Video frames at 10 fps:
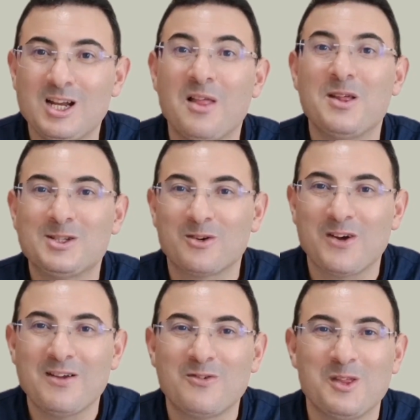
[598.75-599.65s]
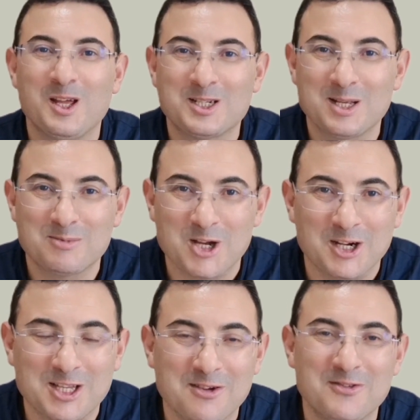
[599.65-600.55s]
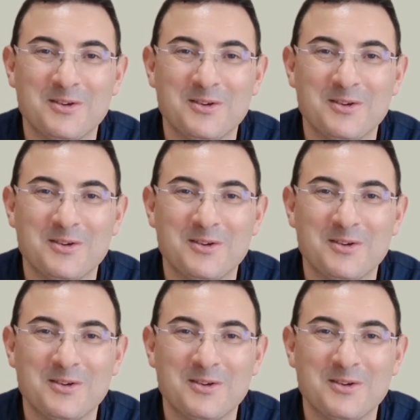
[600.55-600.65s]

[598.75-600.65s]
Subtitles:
and they survive with their subjunctive.